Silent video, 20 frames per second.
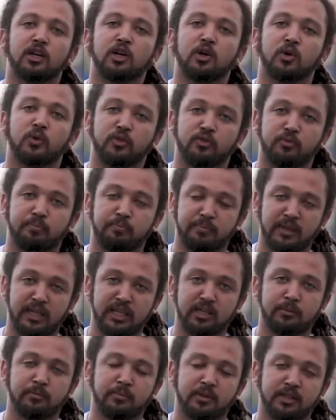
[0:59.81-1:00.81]
with big
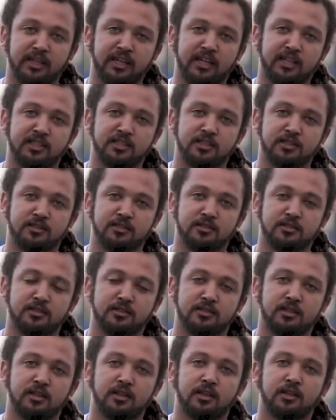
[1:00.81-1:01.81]
implications.
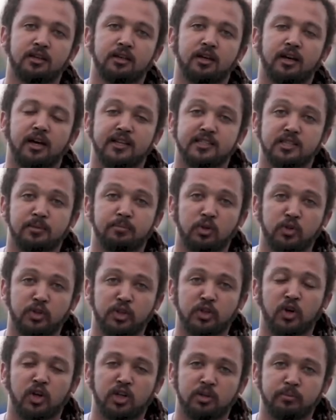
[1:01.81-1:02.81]
As a blue
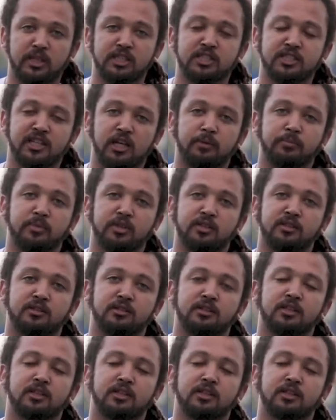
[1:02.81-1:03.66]
economy champion,